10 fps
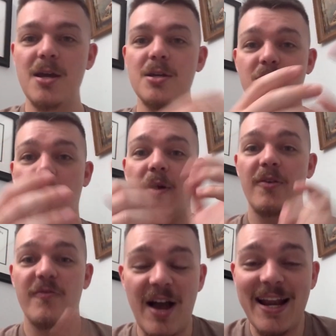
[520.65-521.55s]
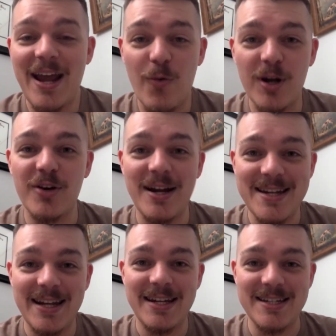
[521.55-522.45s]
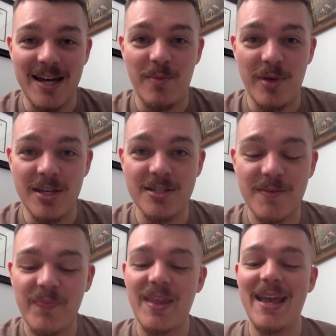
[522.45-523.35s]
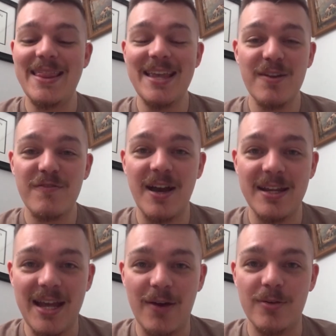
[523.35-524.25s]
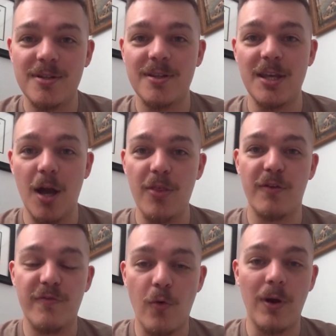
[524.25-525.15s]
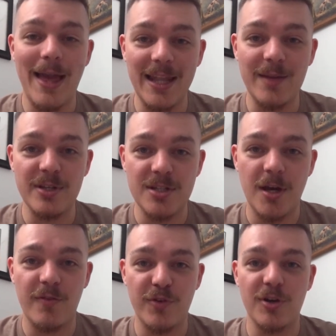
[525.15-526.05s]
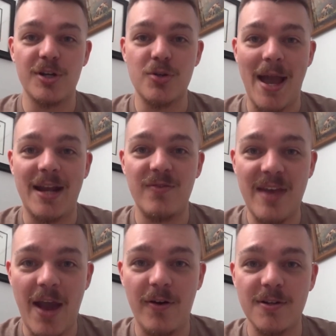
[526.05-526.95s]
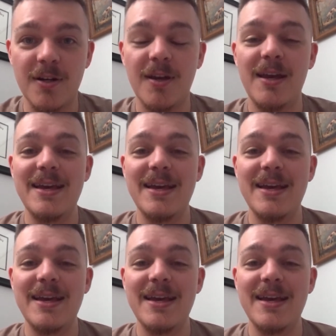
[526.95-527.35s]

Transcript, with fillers: So find out what your identity type is, and then find out the other 4 elements of your attractive character.